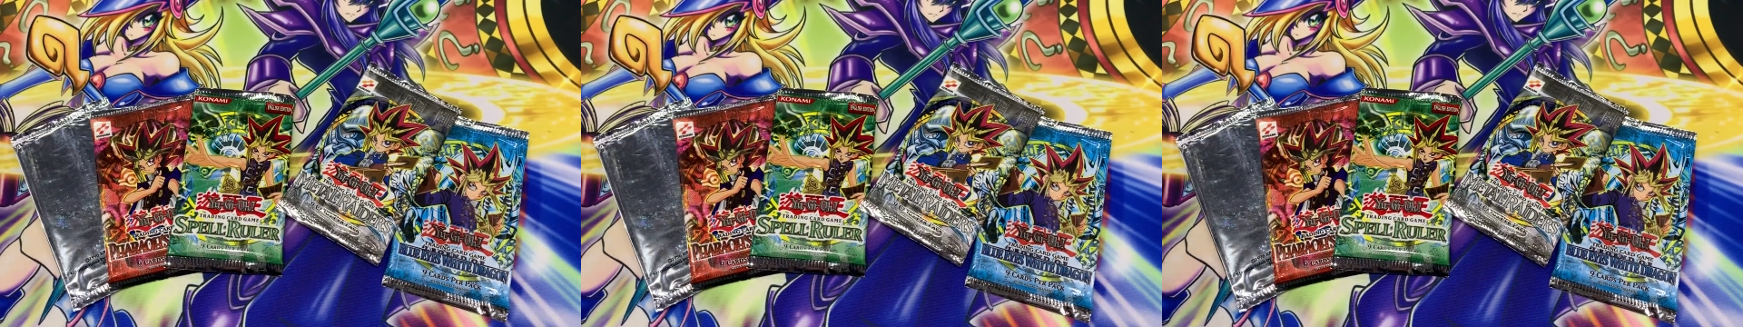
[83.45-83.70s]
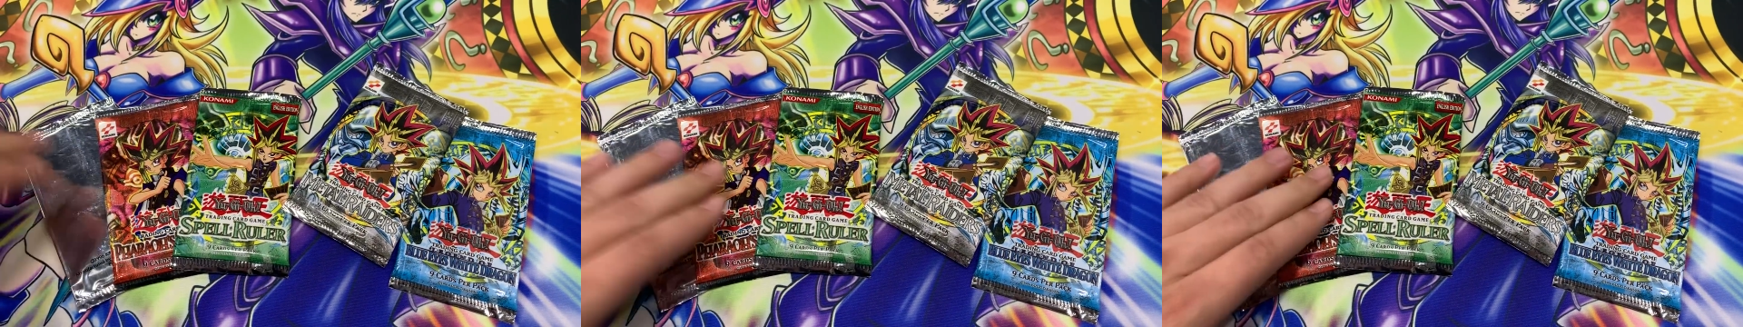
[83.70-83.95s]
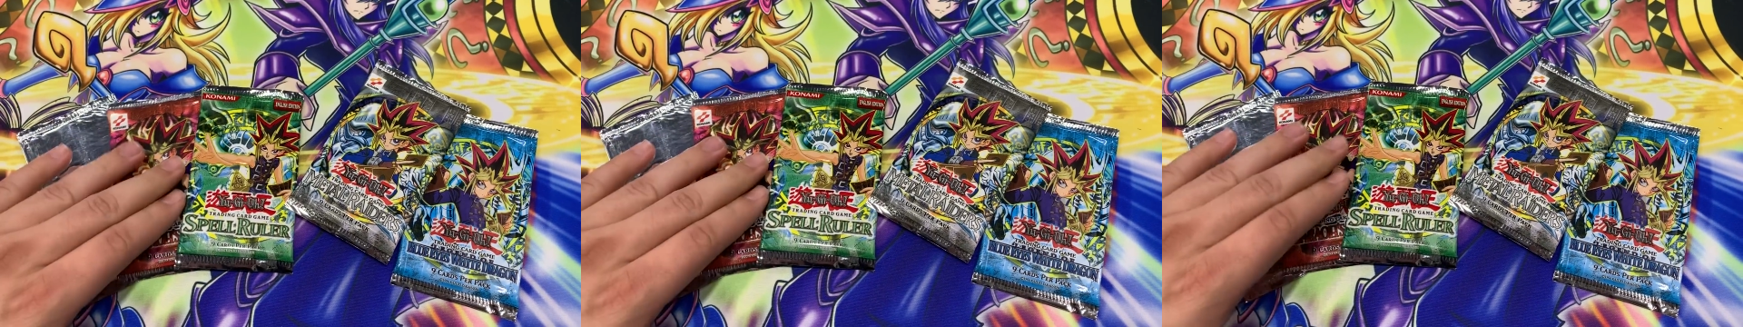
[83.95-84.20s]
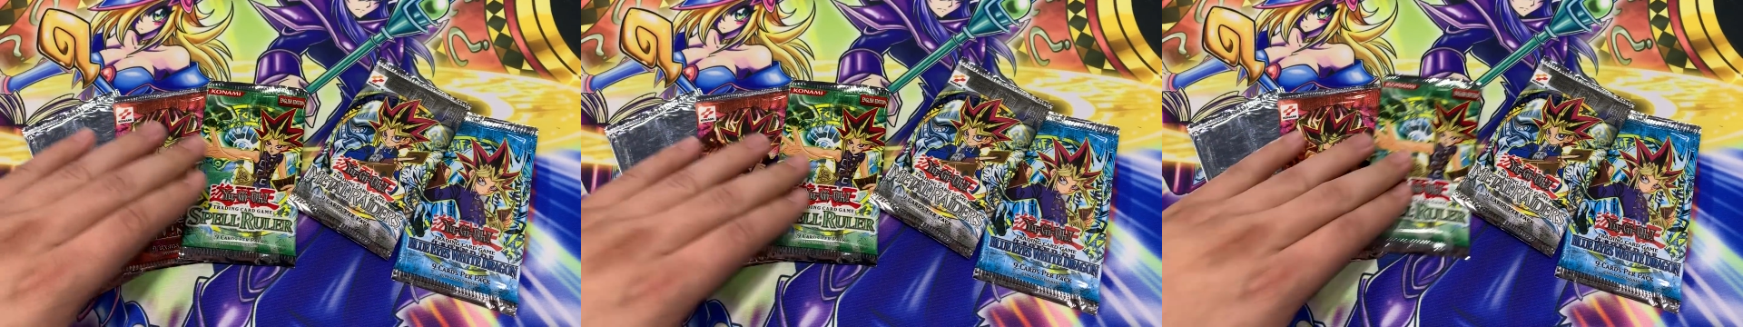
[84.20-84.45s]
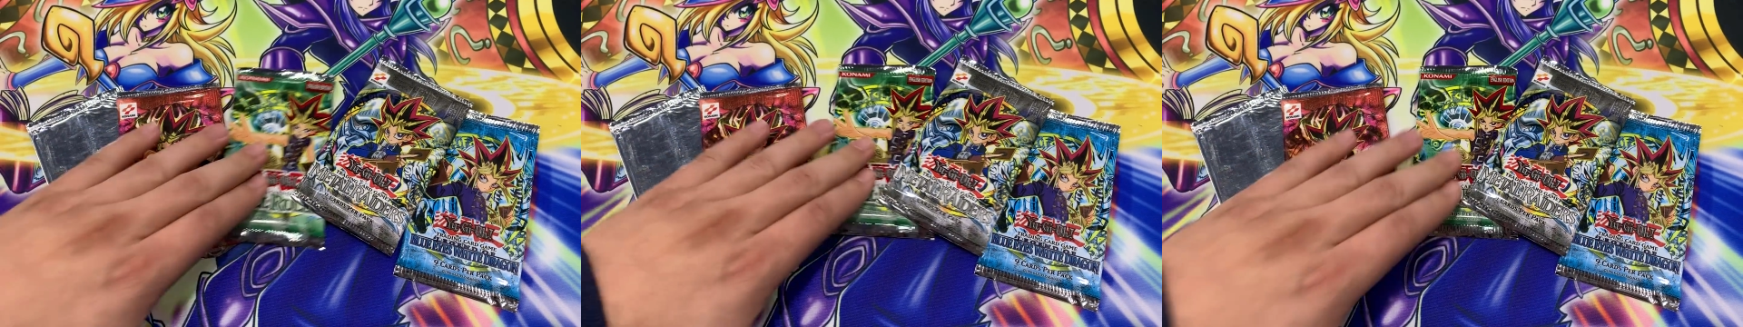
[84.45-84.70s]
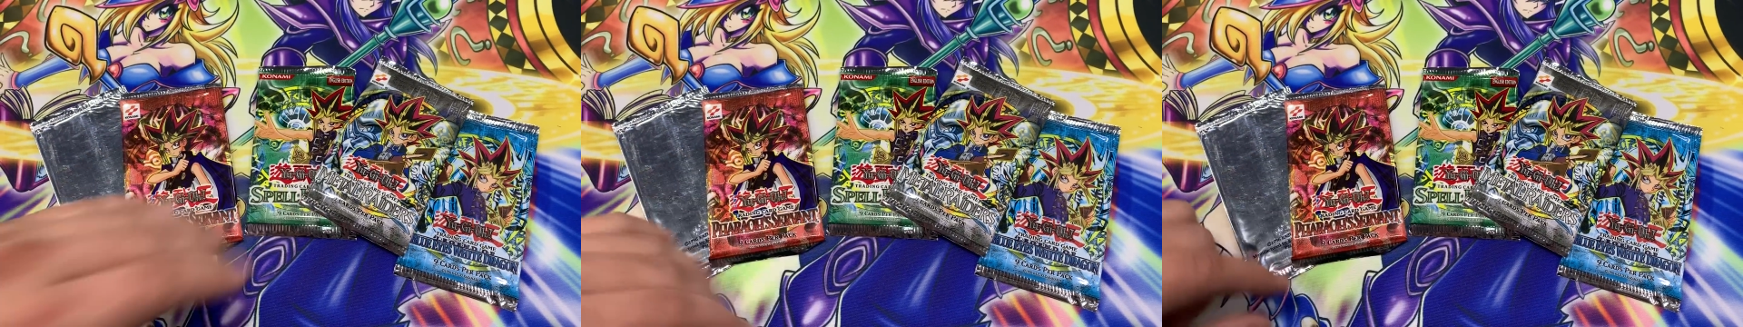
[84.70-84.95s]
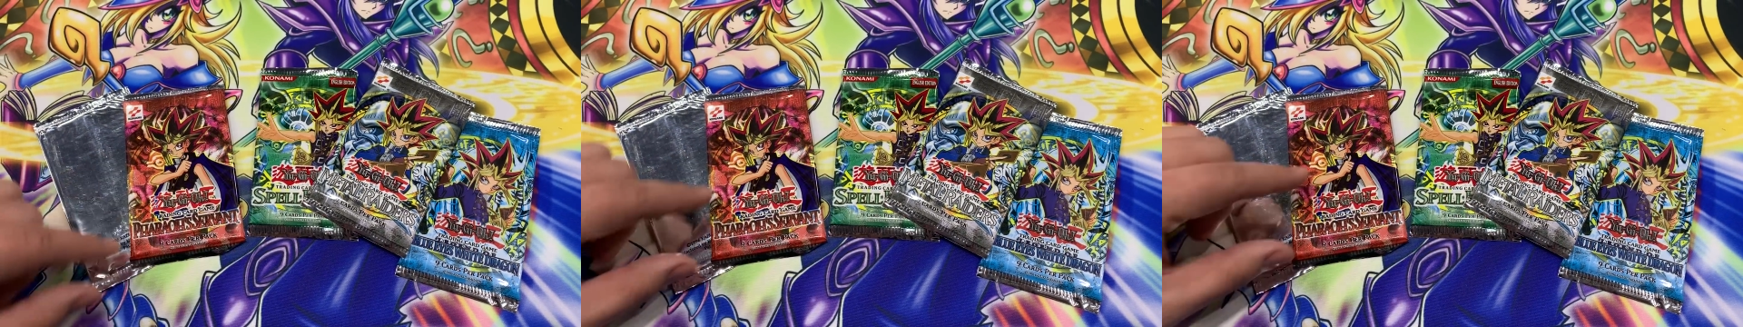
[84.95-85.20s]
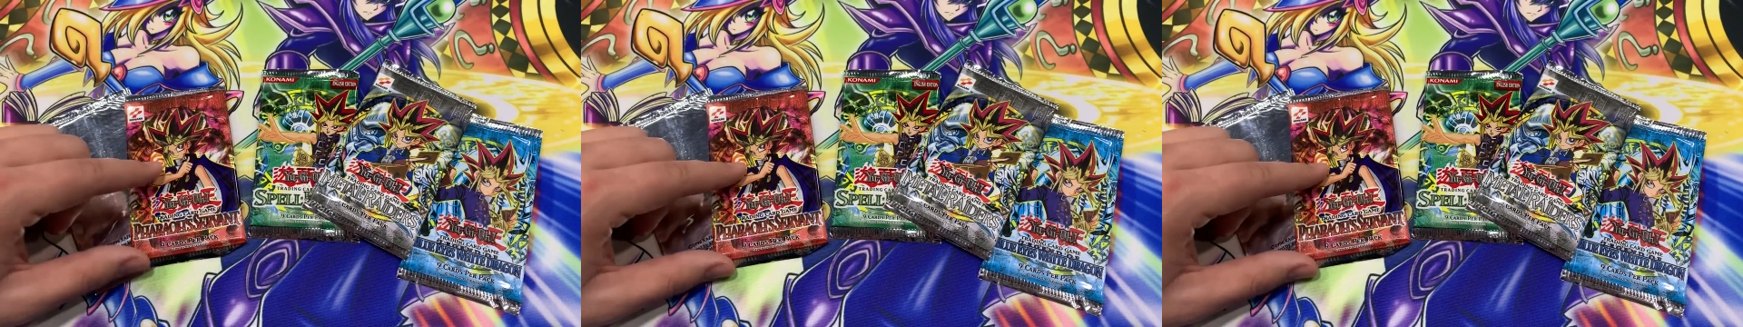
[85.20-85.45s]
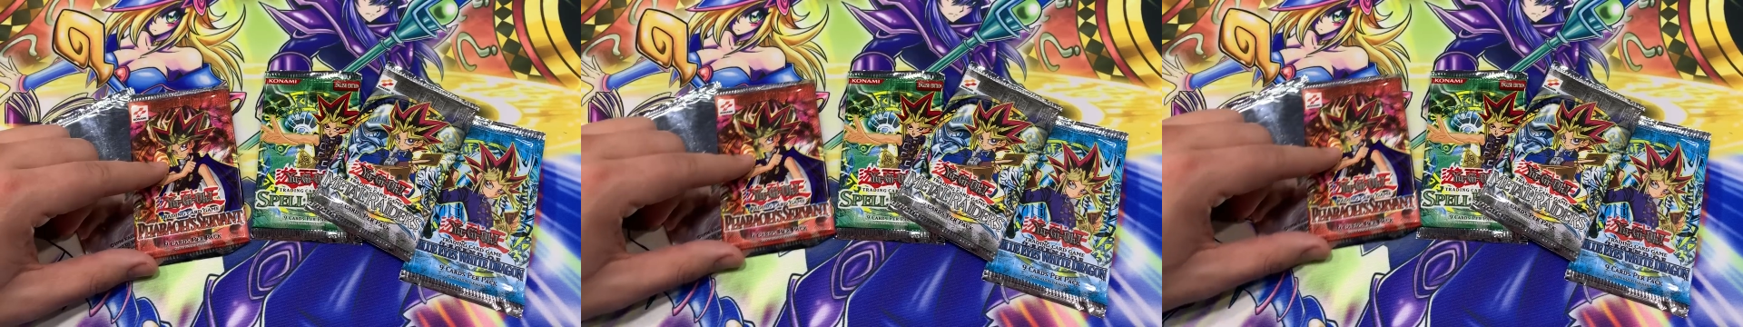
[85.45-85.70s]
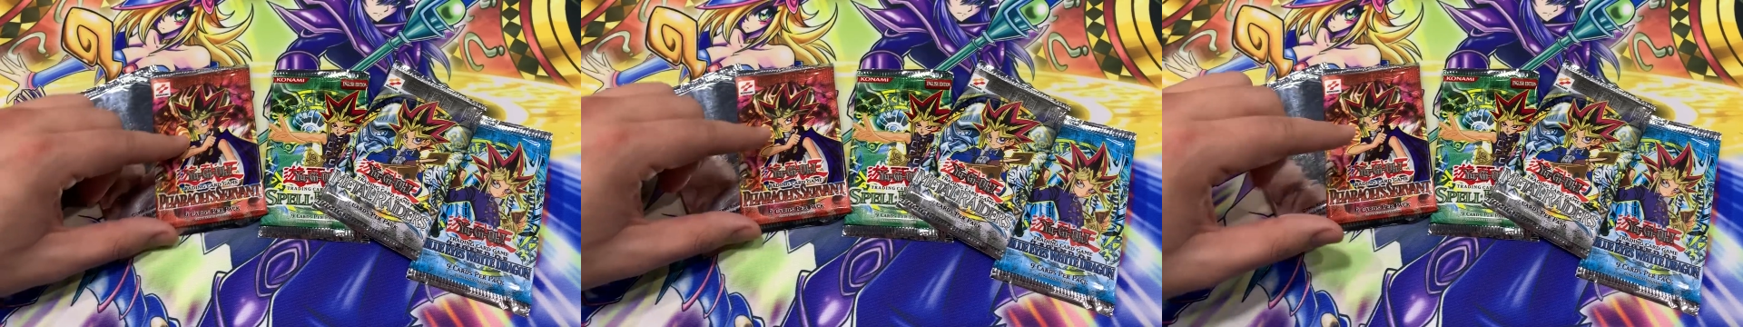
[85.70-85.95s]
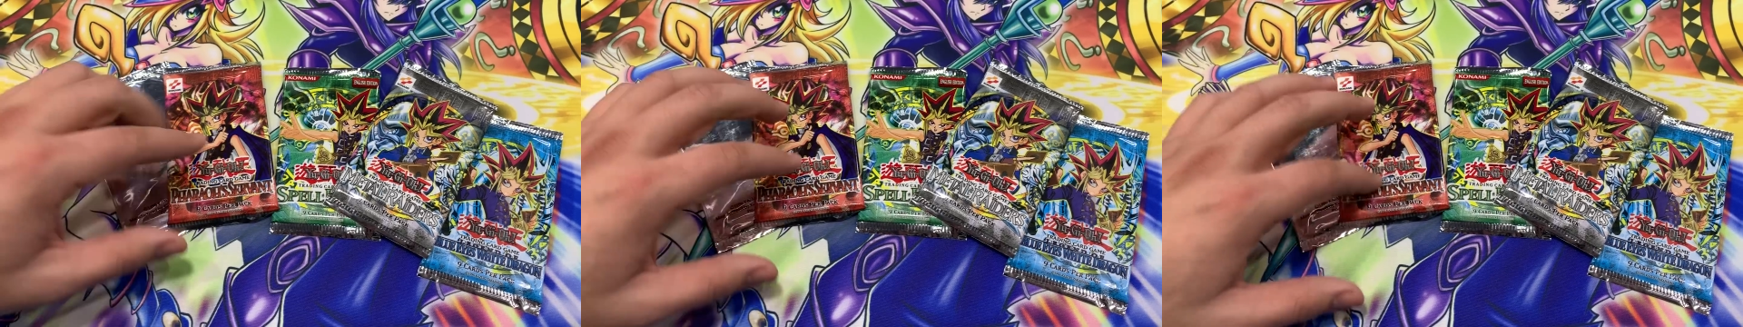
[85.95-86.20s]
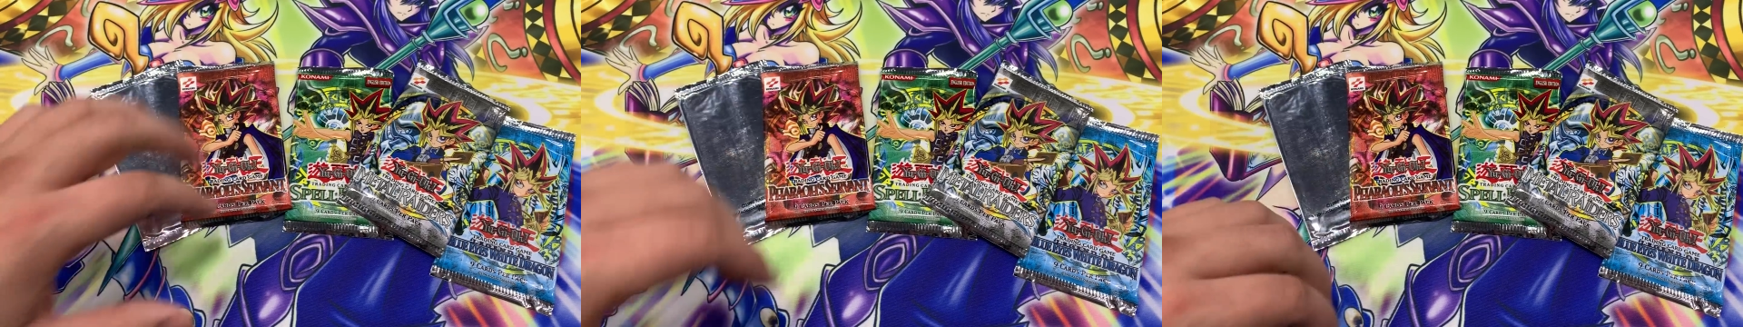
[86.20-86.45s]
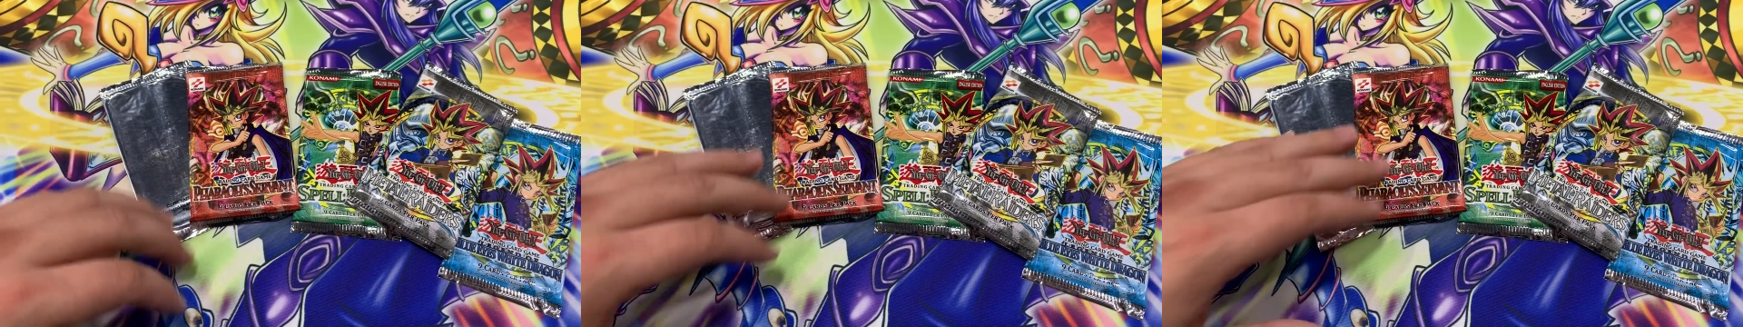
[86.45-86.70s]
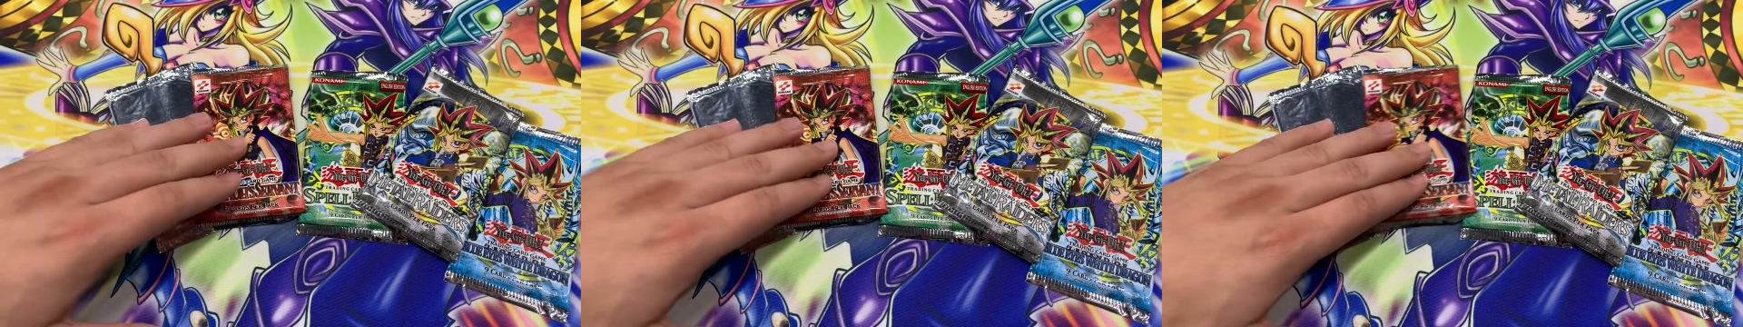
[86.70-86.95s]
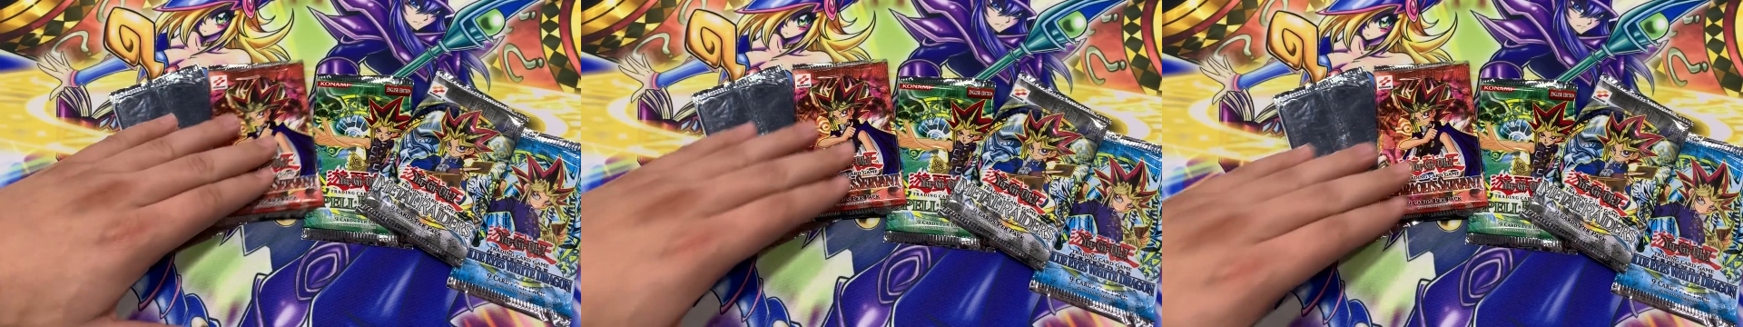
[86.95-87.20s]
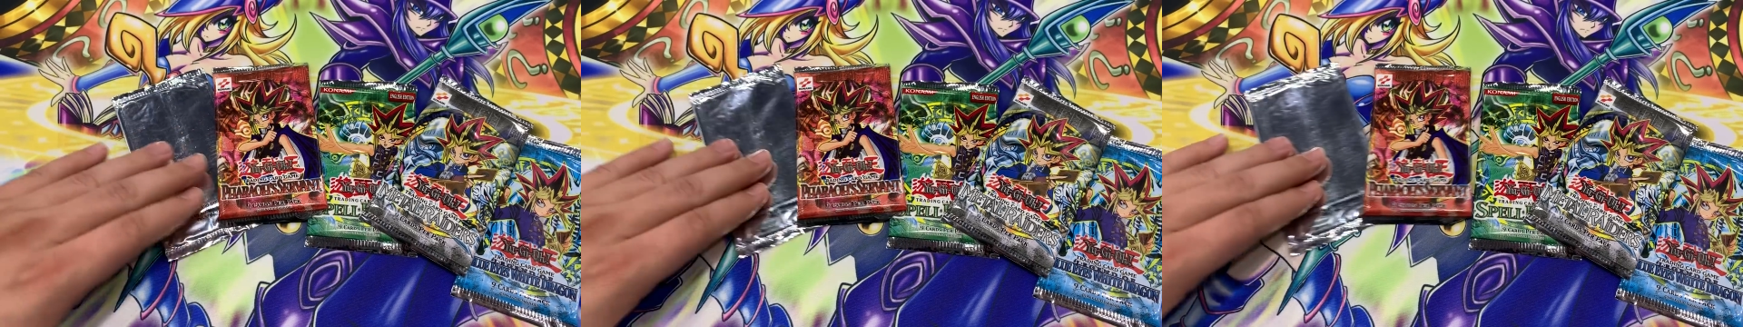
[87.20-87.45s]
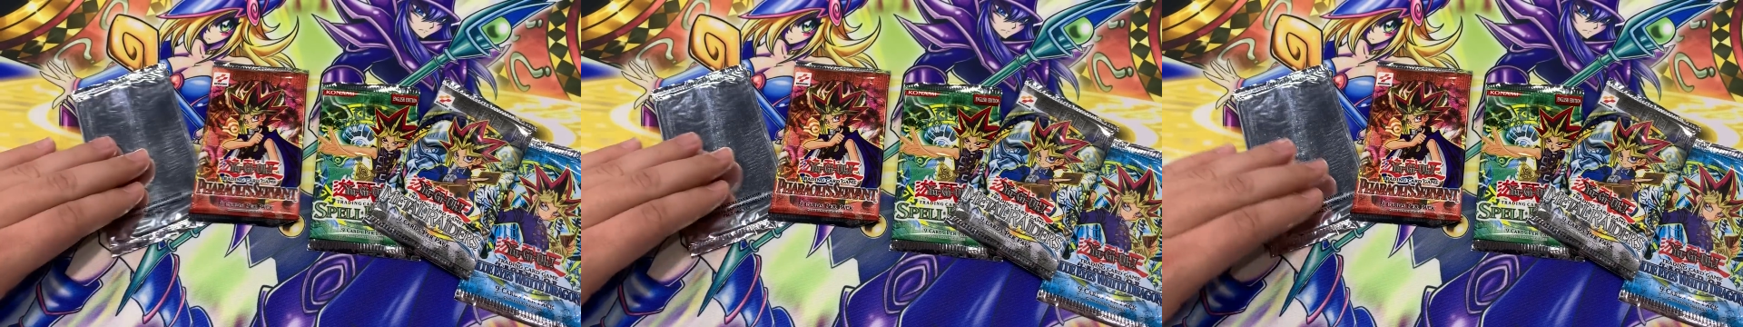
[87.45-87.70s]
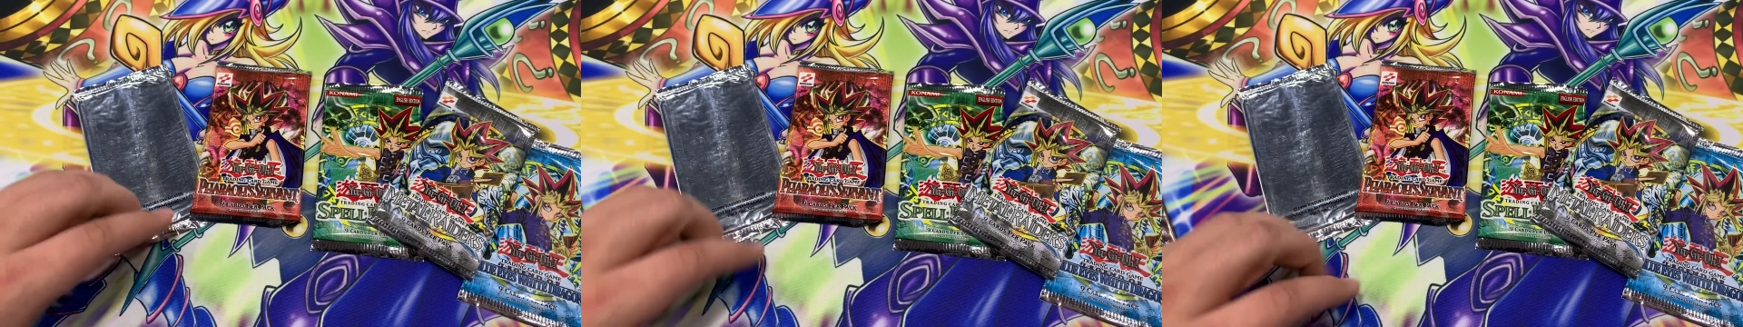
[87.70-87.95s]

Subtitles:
[unreadable: no face in view]